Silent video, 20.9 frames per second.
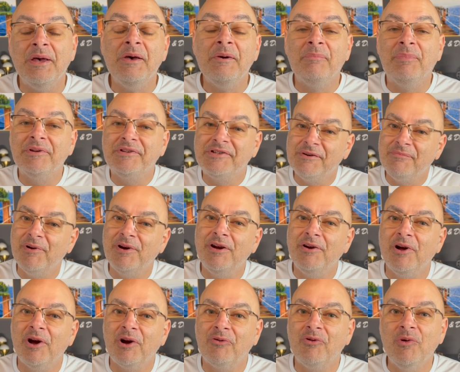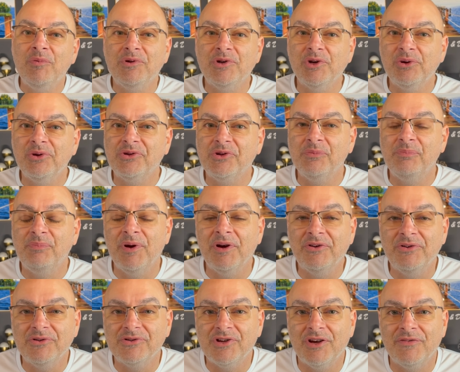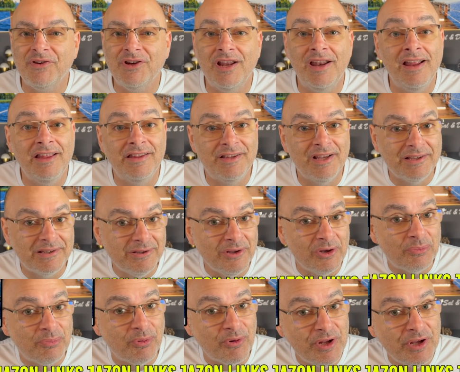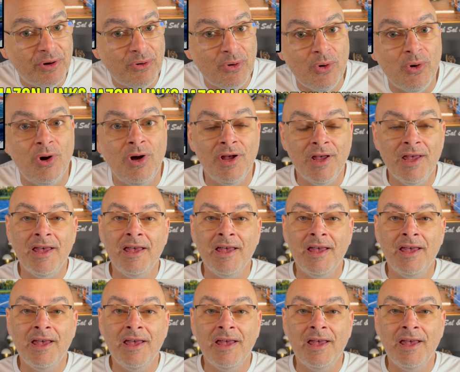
but somebody in our group showed us some pictures of it, and it does look pretty cool,